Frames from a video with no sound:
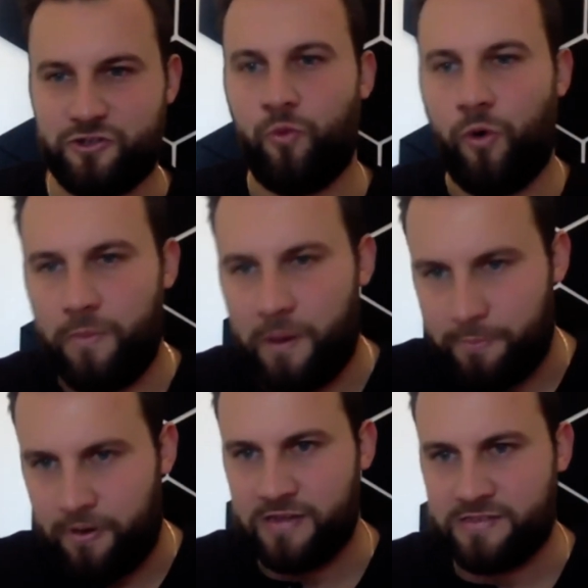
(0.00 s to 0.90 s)
a warm up
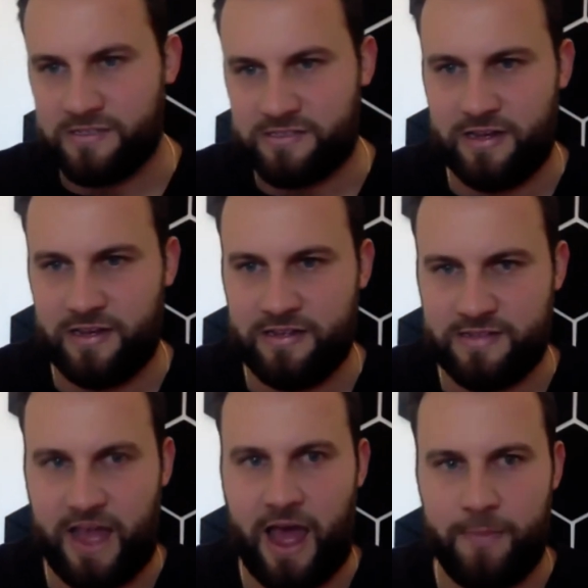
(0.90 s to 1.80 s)
process that needs
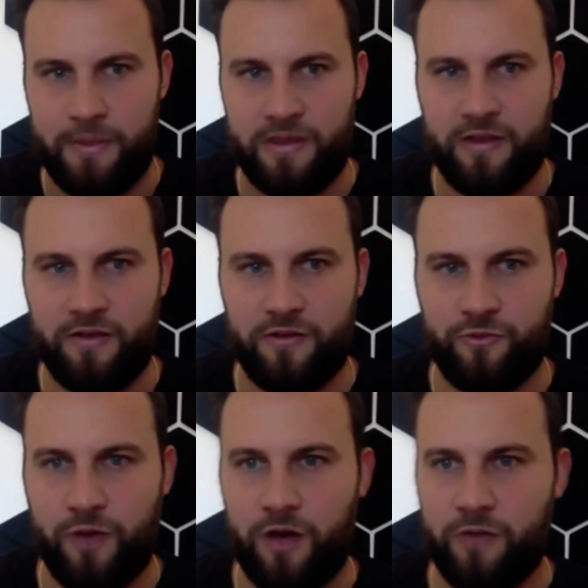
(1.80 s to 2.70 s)
to happen here as
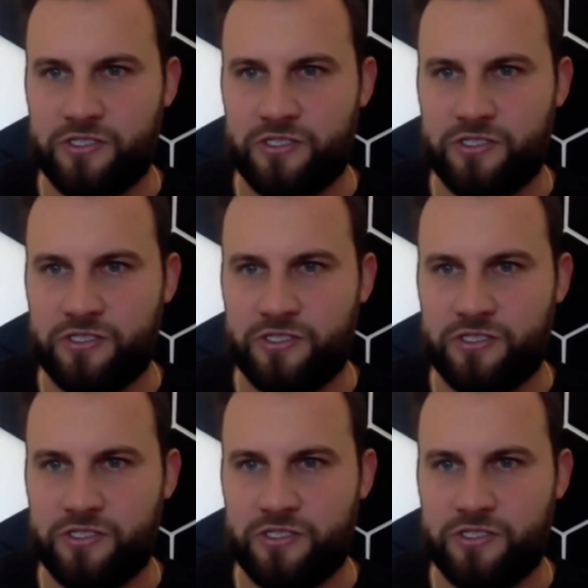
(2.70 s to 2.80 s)
well,